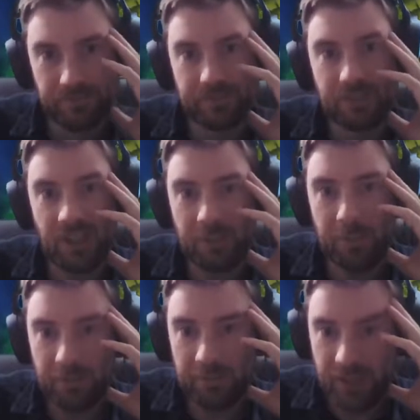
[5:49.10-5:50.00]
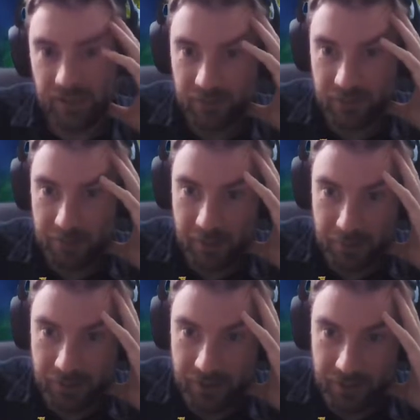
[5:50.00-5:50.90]
Okay, the Bone Mare gives us a bit of
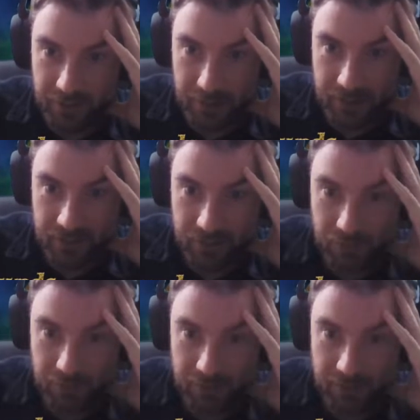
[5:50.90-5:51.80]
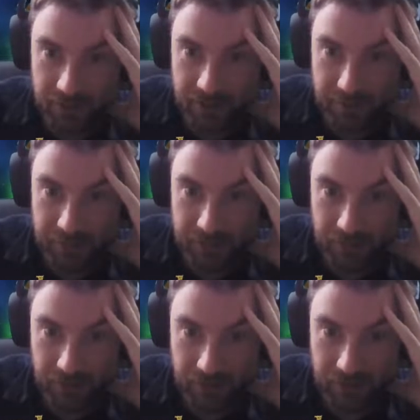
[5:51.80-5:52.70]
breathing space. Oh, another Jade
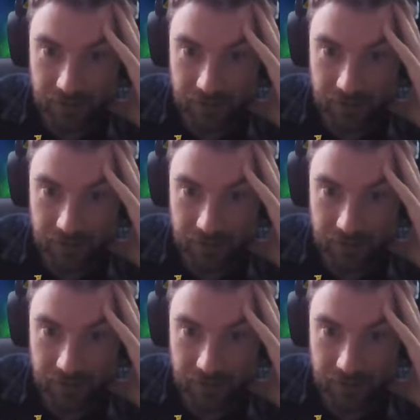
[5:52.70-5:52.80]
Behemoth.